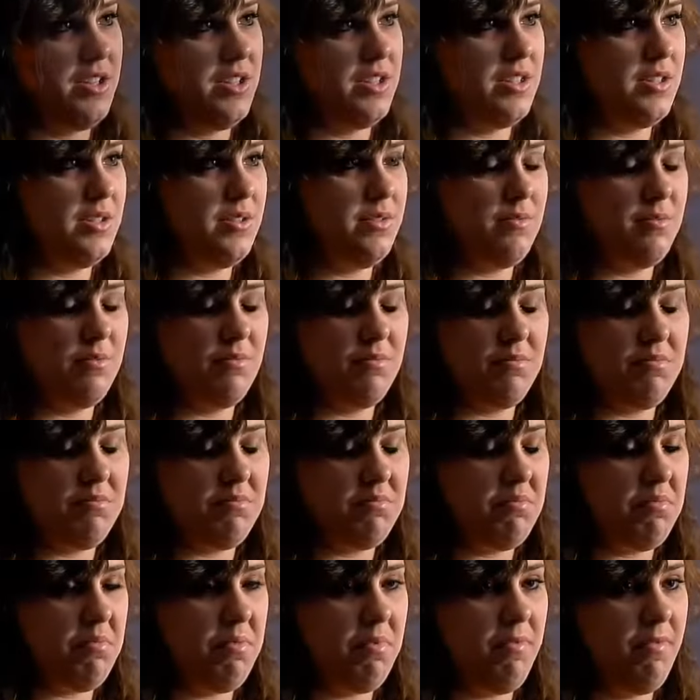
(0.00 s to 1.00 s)
just
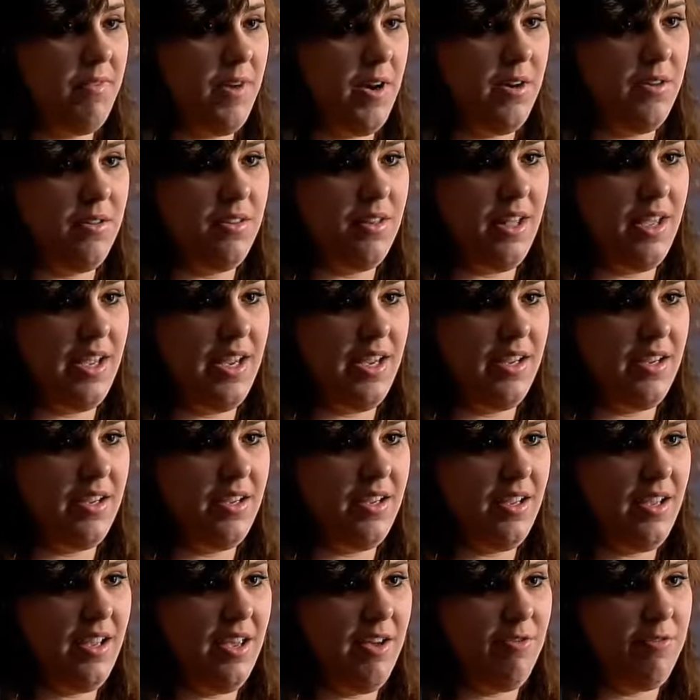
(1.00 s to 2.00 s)
felt
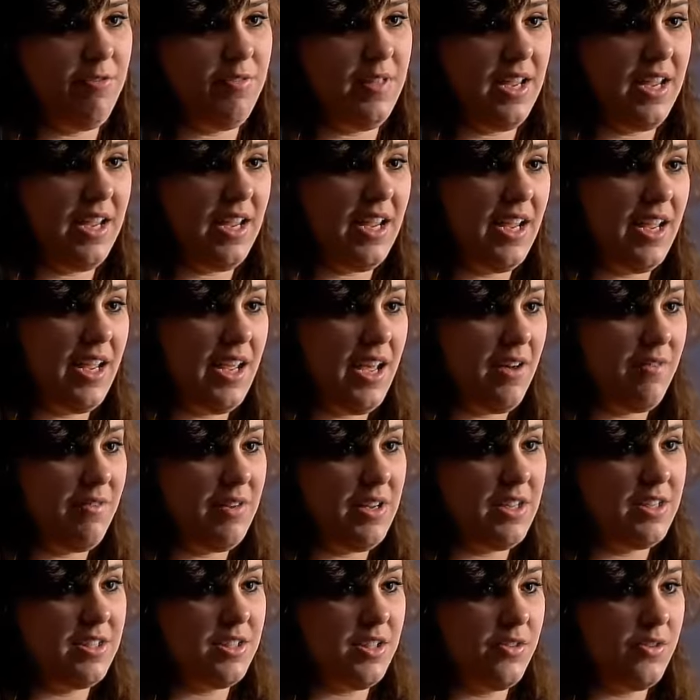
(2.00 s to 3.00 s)
like if they can't have
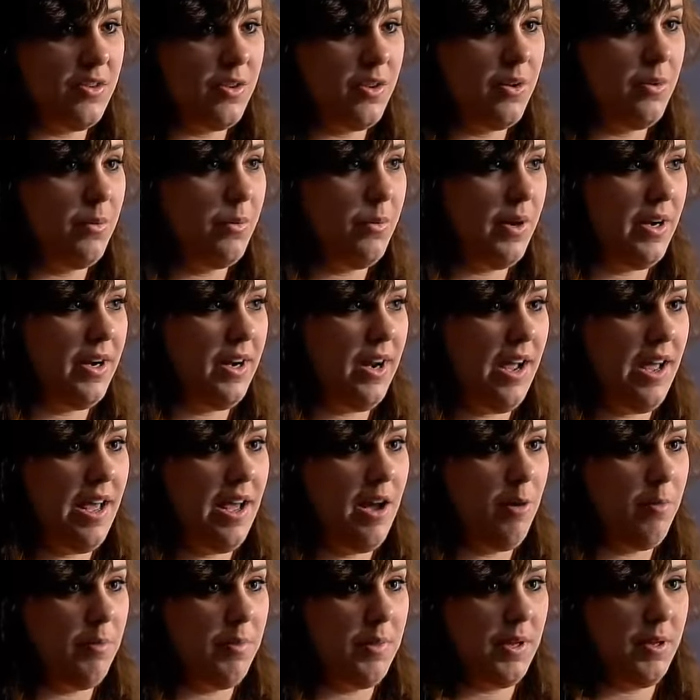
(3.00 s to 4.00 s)
kids on their own, why not
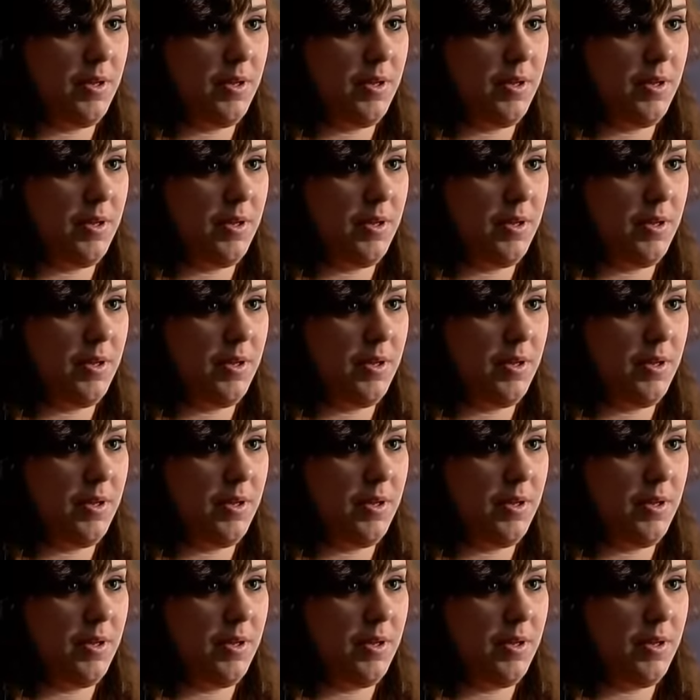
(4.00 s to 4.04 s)
help